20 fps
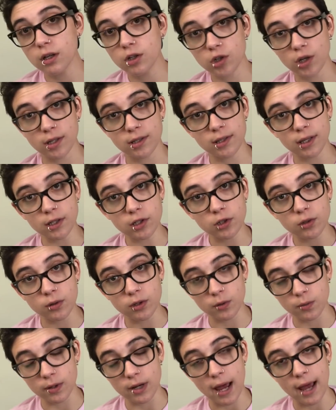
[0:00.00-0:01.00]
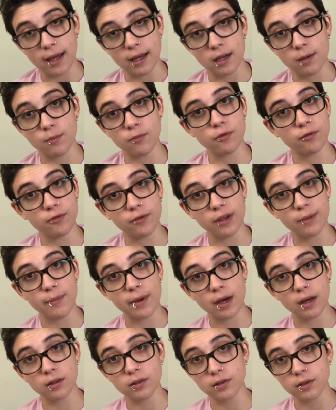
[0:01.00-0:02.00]
Transsexual is what I am,
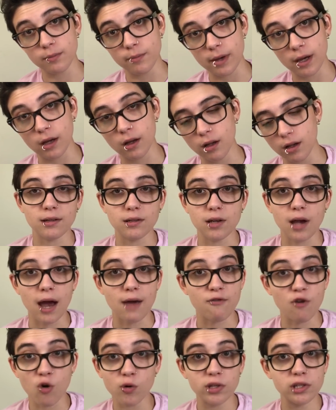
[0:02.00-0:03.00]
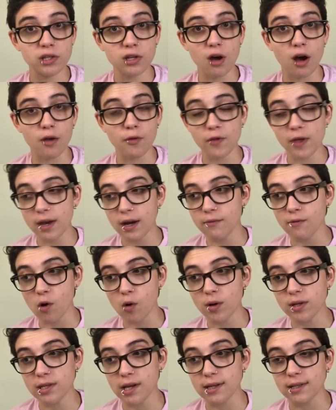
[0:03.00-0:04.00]
female to male. And I've always taught that, I've
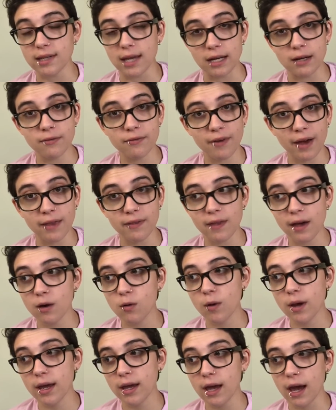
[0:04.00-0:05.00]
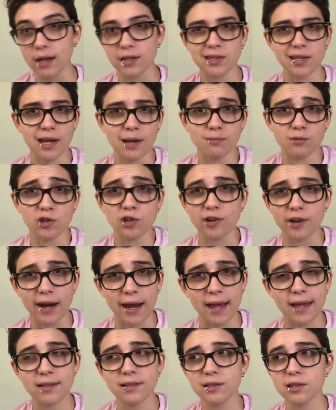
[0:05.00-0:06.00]
always identified that way. I say I'm
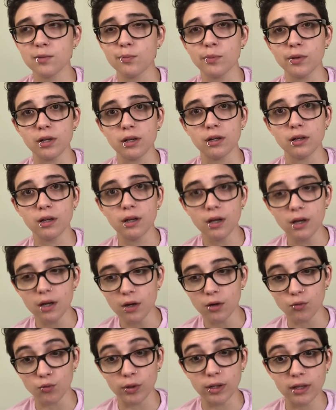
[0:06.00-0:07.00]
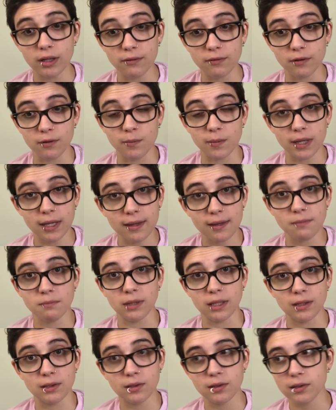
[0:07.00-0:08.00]
trans, but really for me that
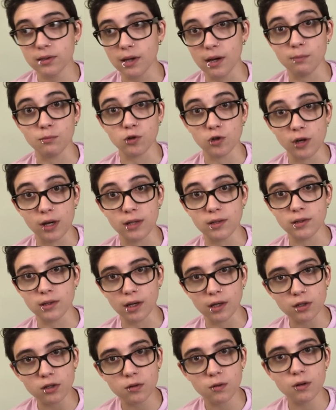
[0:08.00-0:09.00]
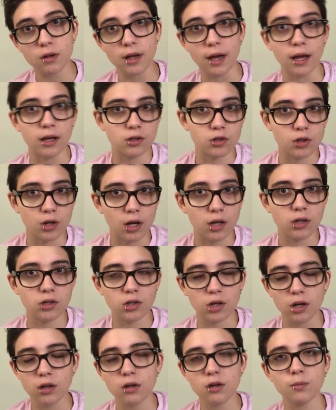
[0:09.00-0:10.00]
means I'm transsexual and
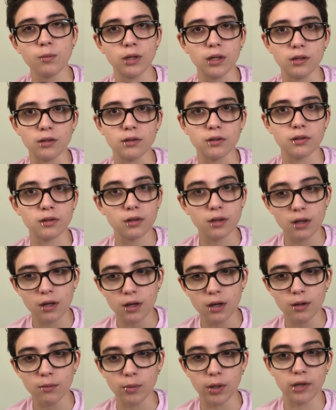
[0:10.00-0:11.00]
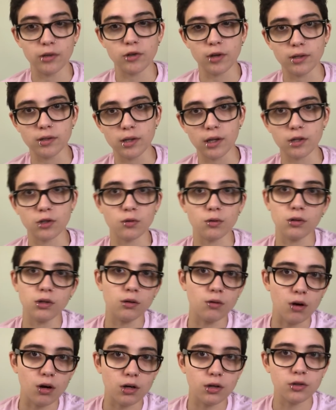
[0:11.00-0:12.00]
transgender, because being transsexual,
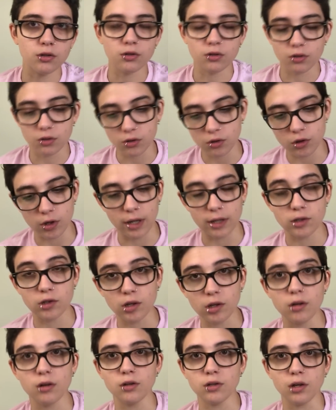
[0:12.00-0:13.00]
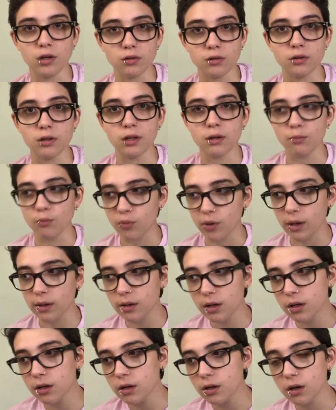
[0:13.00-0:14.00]
you are transgender, it's under the
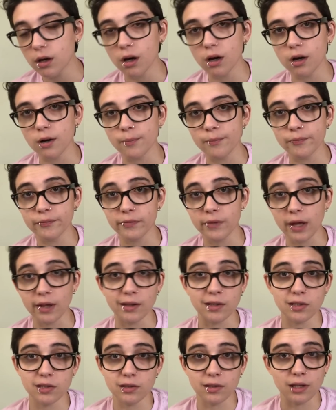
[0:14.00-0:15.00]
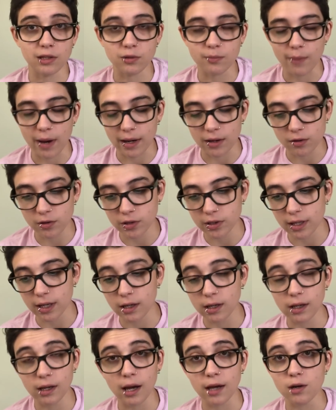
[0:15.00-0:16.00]
umbrella. At least that's my
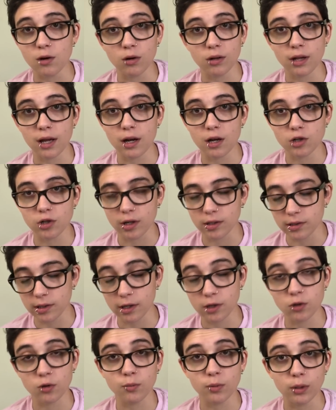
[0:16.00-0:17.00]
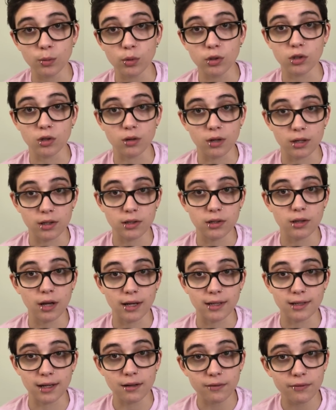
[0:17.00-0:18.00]
understanding. I know a lot of transsexual people don't
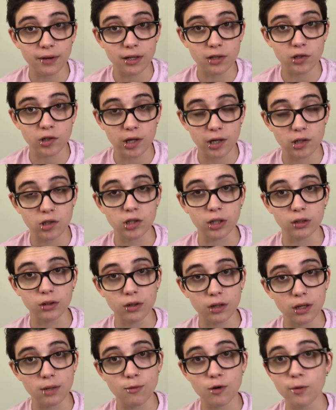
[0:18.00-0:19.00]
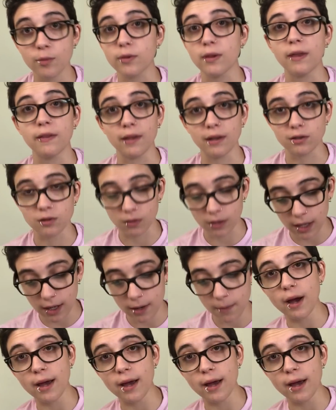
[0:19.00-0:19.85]
identify as transgender anymore, and that's okay.